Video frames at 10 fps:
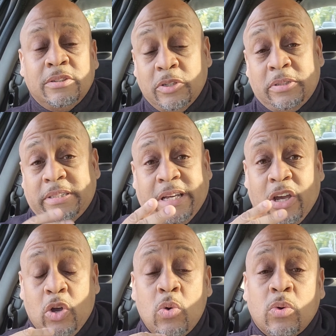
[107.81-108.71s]
So she
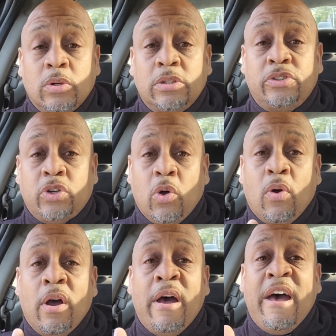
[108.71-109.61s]
said, cool. So
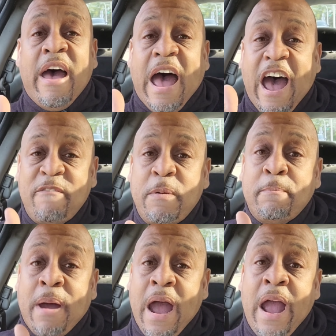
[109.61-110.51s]
I've
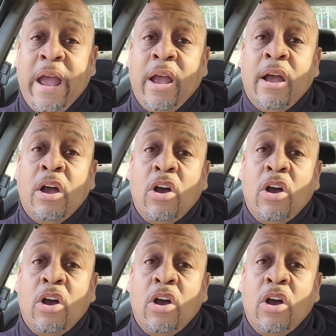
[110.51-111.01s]
been buying